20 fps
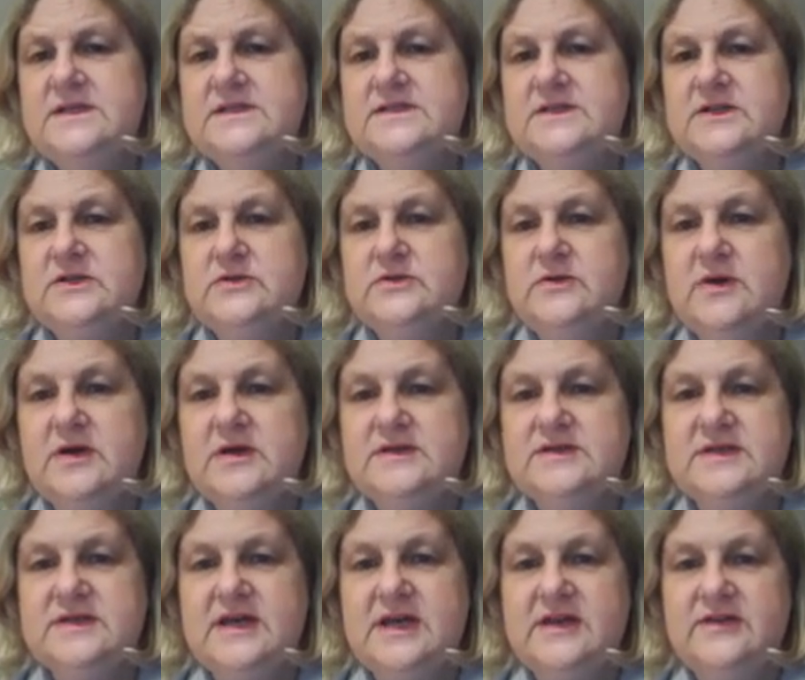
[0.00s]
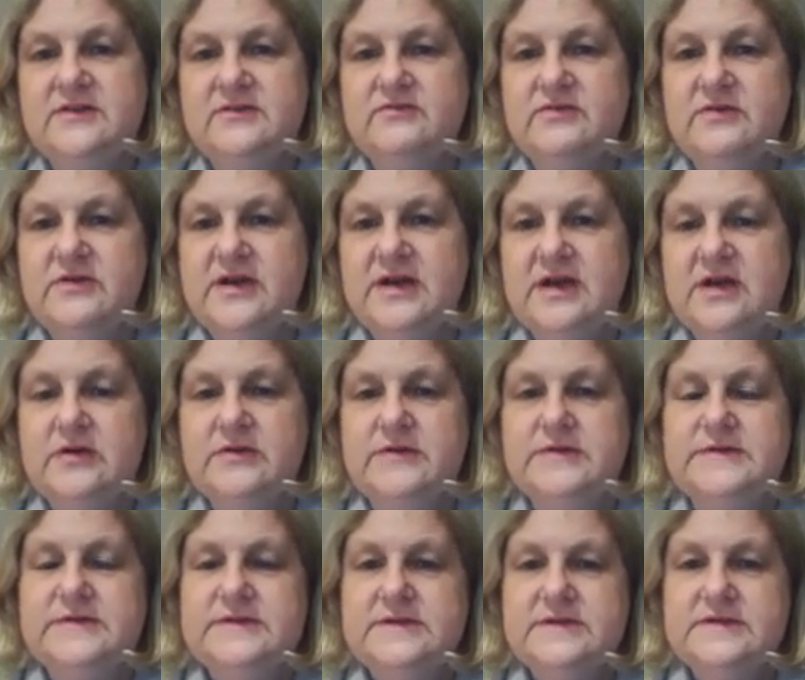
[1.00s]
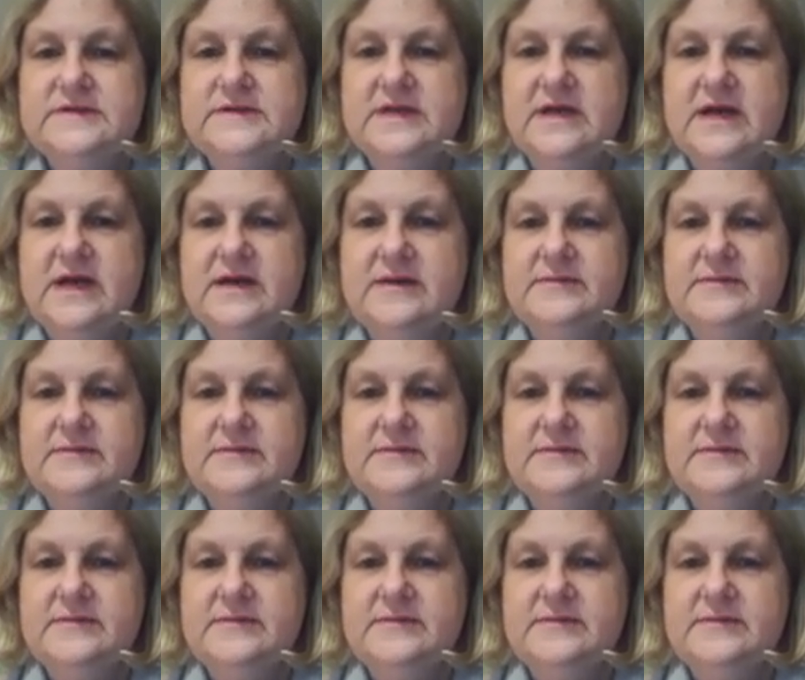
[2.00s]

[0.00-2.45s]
to get the right answers there.